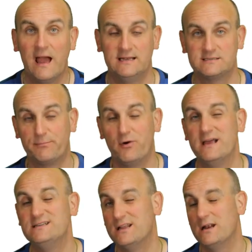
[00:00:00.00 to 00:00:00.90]
And it's
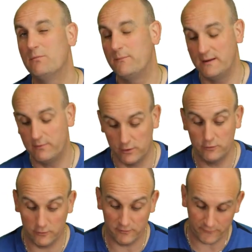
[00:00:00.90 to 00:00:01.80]
surprising the number of people
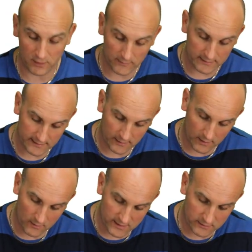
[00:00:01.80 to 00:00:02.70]
who do the following. They go,
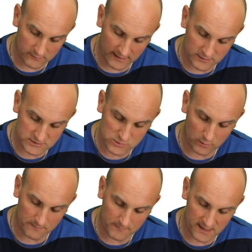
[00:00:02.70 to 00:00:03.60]
oh, I can do that. I'll just
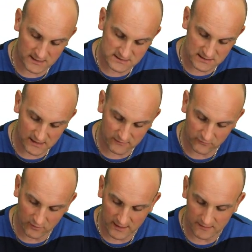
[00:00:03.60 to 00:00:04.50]
swap the minus to the other
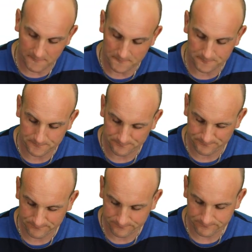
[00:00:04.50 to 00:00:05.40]
side.
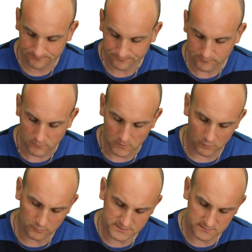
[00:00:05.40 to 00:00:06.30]

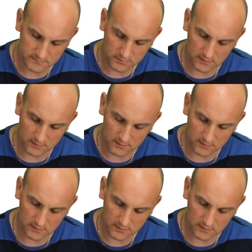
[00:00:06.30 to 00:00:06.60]
Oops.